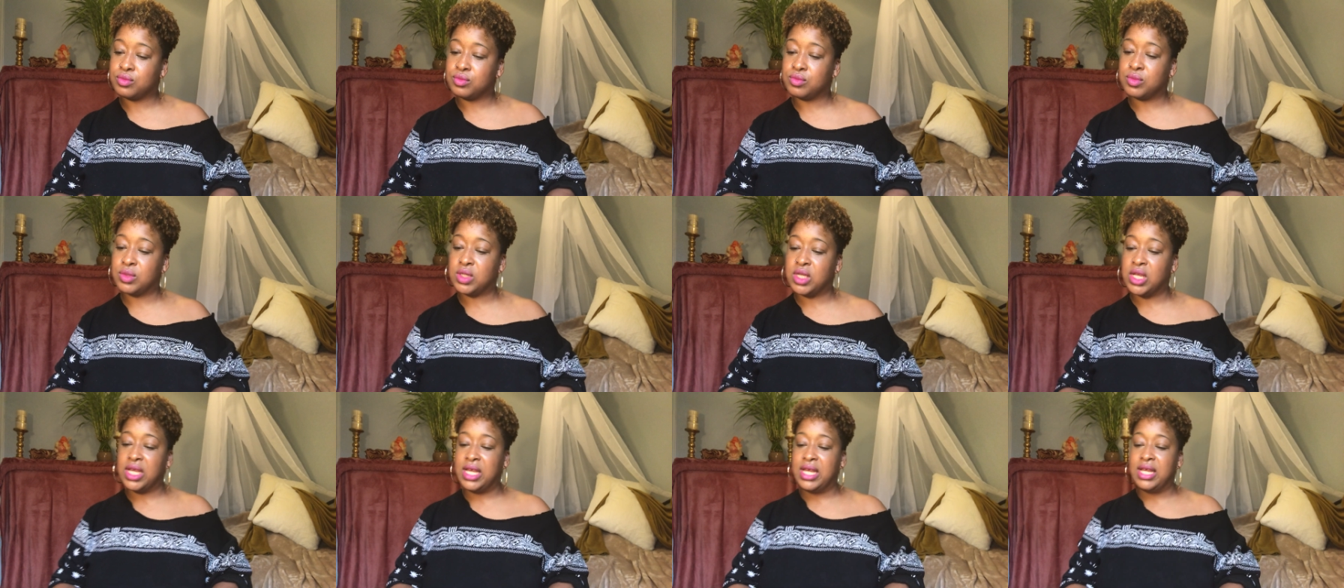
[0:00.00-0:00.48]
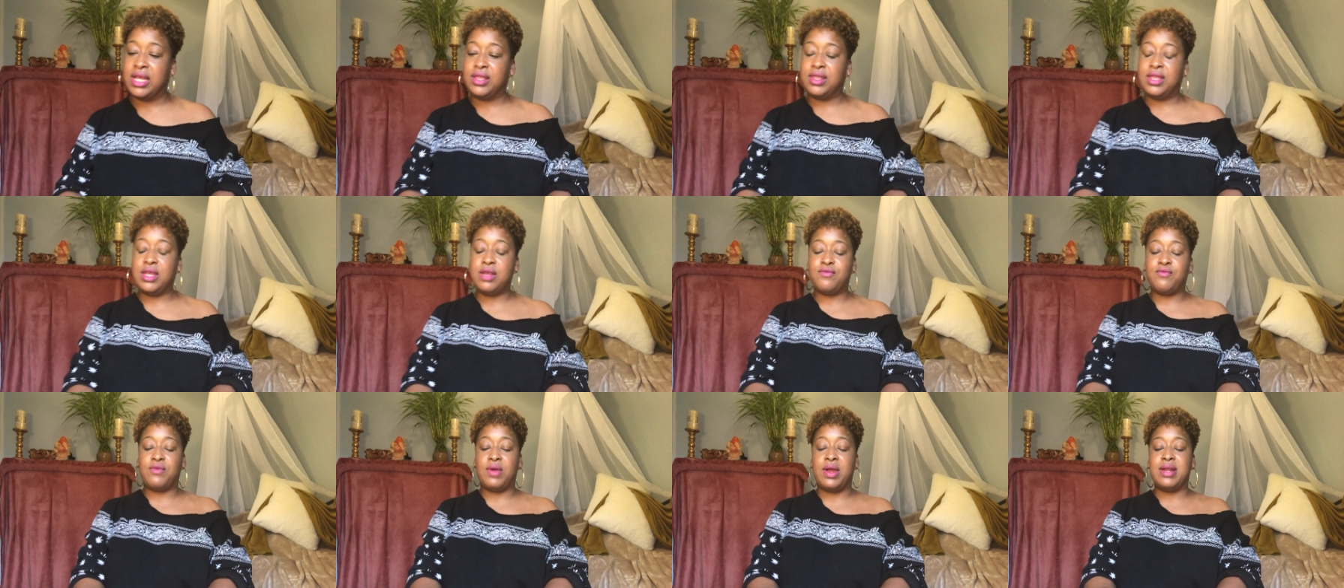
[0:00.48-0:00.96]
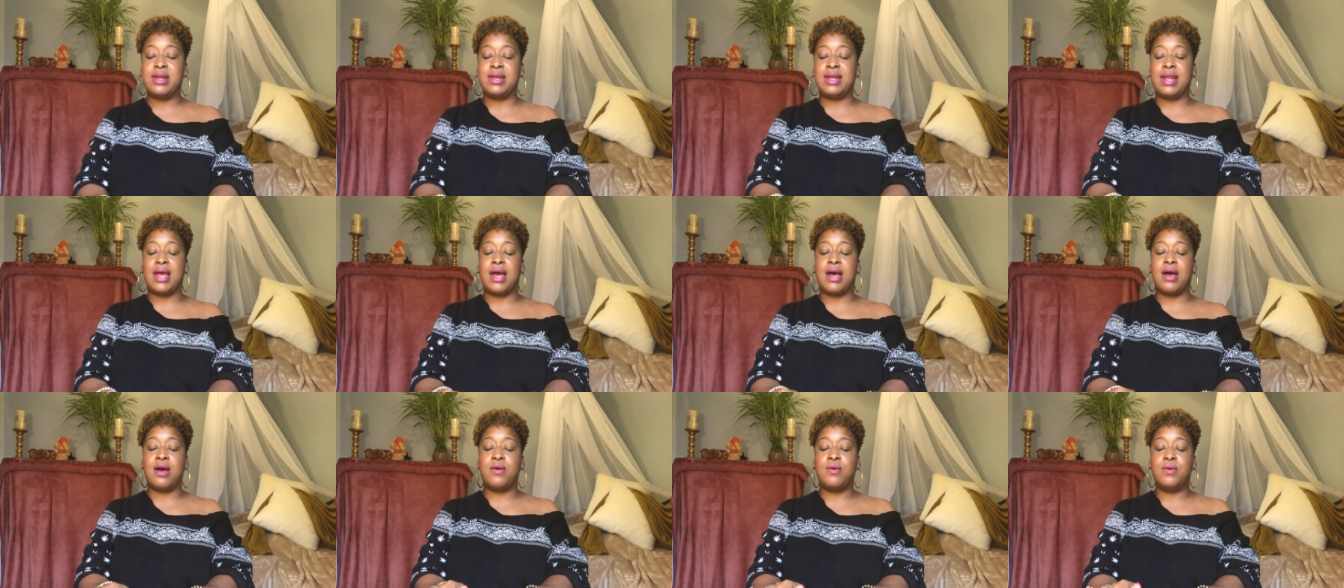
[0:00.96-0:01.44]
I think right
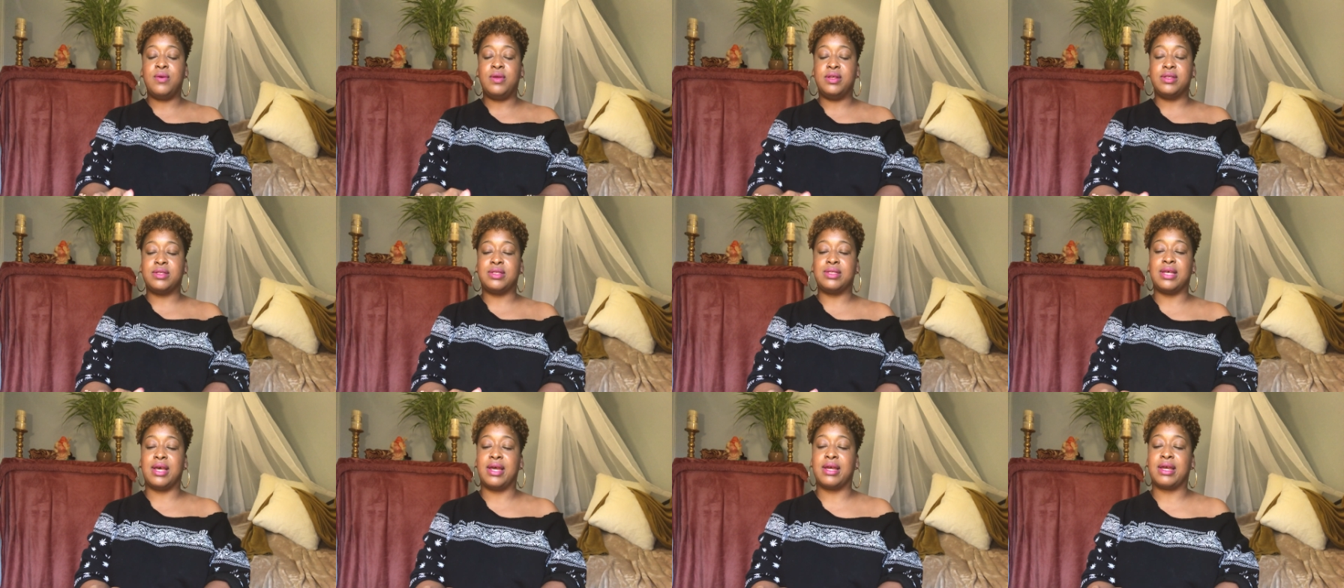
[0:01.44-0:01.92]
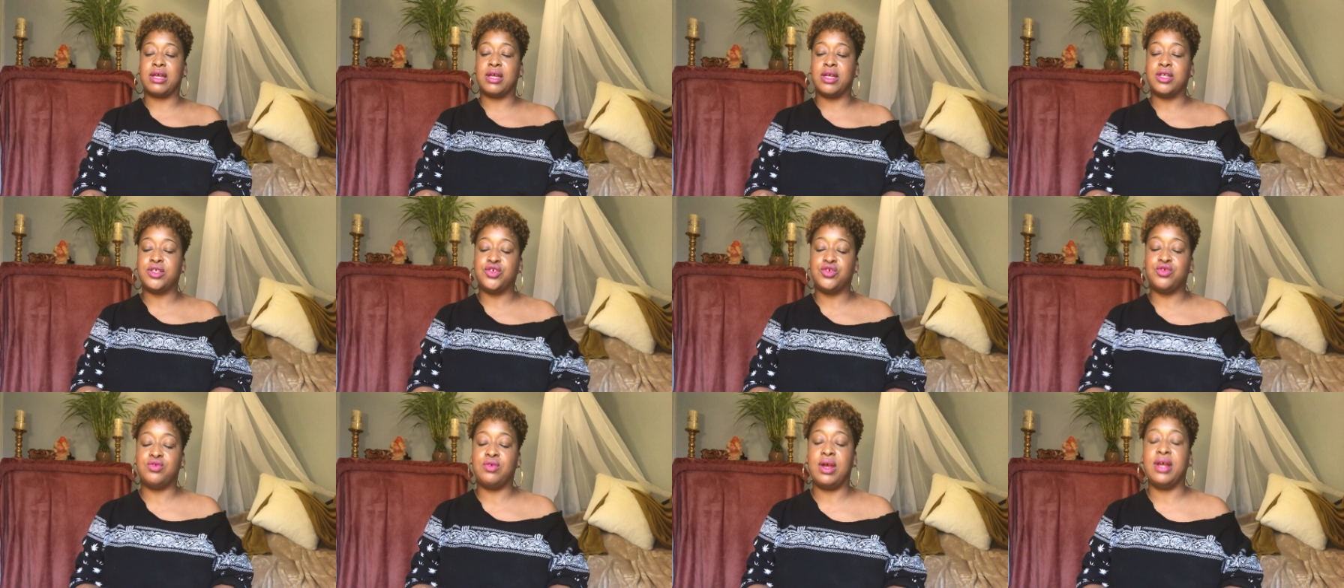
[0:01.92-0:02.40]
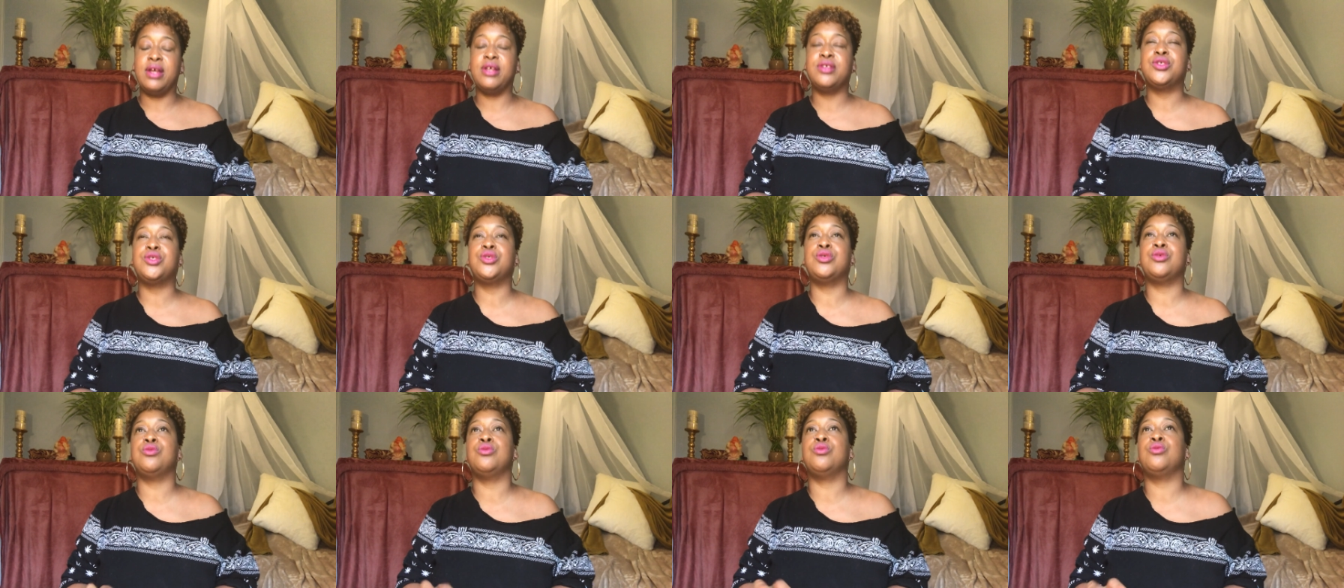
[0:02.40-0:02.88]
now it's like
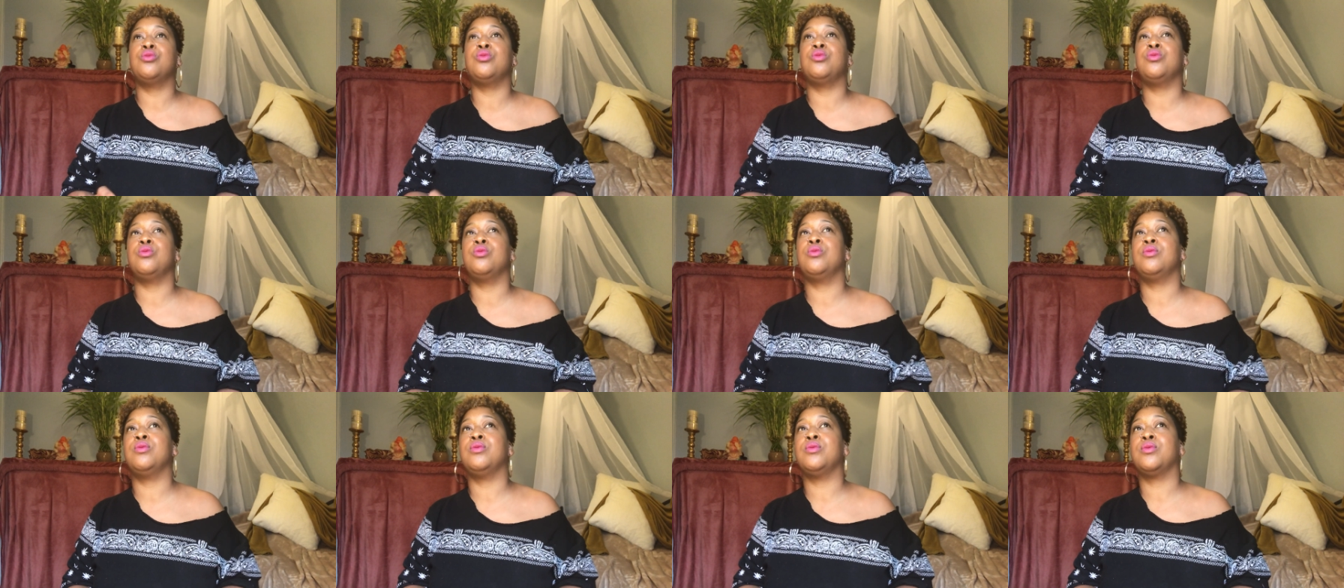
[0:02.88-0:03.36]
trying to